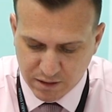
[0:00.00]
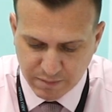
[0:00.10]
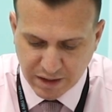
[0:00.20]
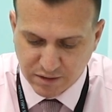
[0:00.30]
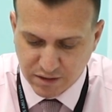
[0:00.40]

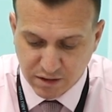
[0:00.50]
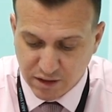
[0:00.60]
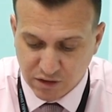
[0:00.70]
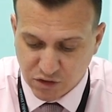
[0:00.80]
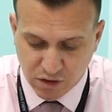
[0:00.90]
Ben didn't
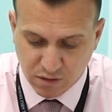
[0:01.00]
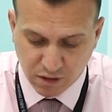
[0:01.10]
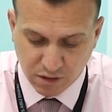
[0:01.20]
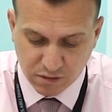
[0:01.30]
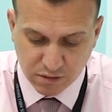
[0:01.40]
need the child
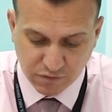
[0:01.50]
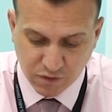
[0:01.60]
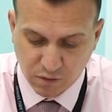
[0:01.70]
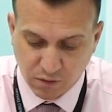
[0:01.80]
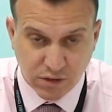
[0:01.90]
lock, of
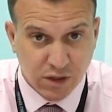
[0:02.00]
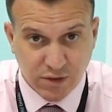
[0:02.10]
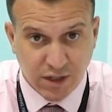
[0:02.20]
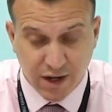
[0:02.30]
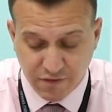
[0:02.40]
course. He
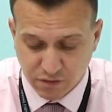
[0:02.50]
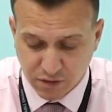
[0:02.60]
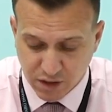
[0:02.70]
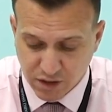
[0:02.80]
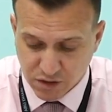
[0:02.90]
was 11
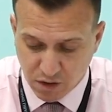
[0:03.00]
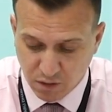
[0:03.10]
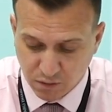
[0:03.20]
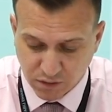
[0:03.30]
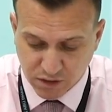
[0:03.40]
years
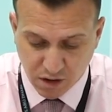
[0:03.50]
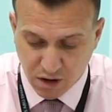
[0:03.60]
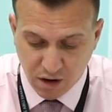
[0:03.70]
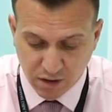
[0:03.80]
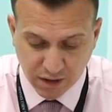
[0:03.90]
old and
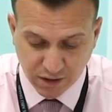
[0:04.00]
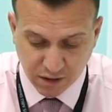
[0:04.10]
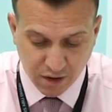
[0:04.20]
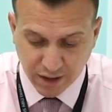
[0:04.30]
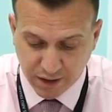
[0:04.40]
hardly
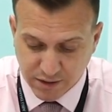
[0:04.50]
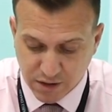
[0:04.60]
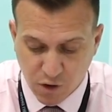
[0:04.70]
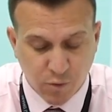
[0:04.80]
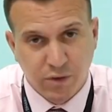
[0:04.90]
likely
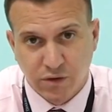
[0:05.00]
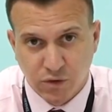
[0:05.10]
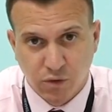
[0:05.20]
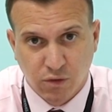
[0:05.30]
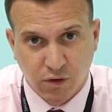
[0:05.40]
to open the
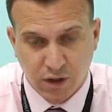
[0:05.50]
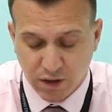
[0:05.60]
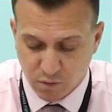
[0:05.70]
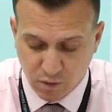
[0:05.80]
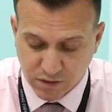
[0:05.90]
door
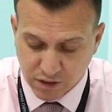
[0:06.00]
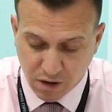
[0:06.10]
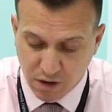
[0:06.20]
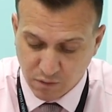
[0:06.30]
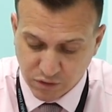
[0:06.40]
whilst the
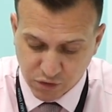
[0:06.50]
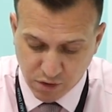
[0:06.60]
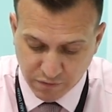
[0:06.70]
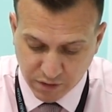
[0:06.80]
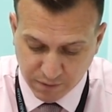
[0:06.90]
car was
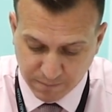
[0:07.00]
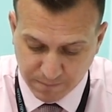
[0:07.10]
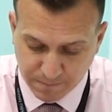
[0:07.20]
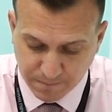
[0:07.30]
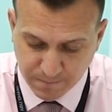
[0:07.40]
driving.
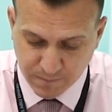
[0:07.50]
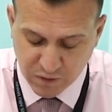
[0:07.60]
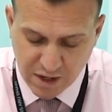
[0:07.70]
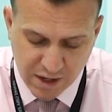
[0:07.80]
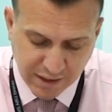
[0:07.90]

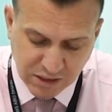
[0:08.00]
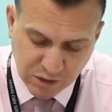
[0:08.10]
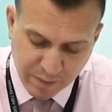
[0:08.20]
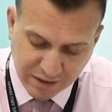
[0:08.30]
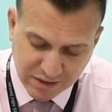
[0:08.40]
He
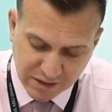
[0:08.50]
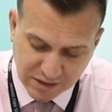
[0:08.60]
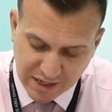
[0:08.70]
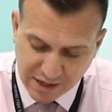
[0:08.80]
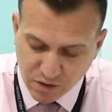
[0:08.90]
suspected his
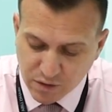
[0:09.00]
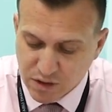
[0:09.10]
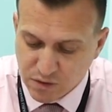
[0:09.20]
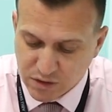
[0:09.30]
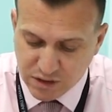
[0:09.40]
dad only
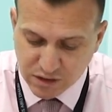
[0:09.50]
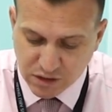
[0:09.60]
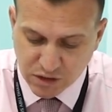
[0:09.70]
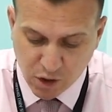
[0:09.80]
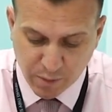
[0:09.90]
used it
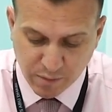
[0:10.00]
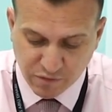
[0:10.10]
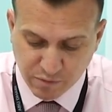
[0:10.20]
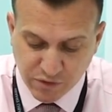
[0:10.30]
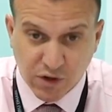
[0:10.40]
to stop him
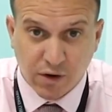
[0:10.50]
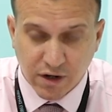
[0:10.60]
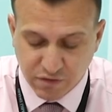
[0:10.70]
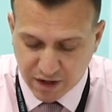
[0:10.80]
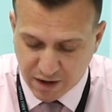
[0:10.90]
from
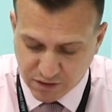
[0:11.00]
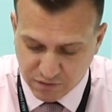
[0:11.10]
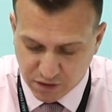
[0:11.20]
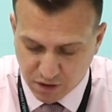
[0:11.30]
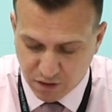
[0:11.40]
diving out
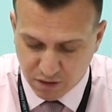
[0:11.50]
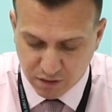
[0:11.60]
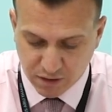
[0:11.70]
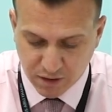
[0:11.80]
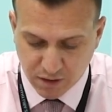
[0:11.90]
of the
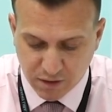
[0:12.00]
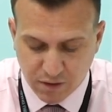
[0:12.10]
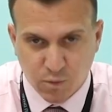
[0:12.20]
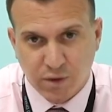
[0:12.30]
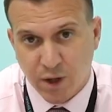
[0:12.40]
car
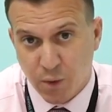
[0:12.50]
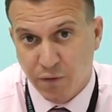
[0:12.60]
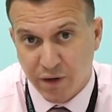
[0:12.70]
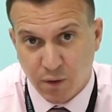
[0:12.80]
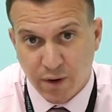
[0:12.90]
when they were
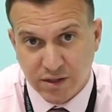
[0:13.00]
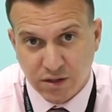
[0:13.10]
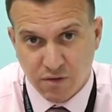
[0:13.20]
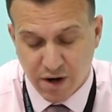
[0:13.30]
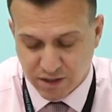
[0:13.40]
on their way
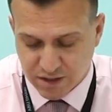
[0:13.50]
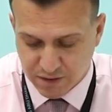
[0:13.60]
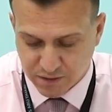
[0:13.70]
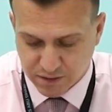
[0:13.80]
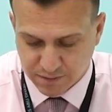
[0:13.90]
to Granny's
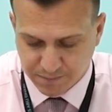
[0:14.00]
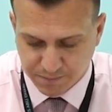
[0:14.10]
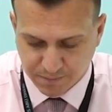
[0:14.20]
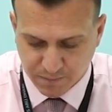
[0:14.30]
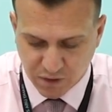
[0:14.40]
house.
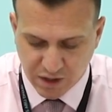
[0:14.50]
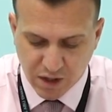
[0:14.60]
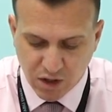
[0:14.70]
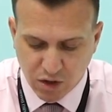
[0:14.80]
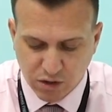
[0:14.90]

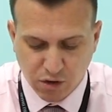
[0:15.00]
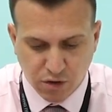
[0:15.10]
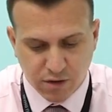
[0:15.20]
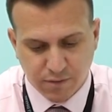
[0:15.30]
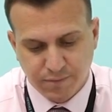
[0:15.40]

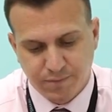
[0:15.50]
Clunk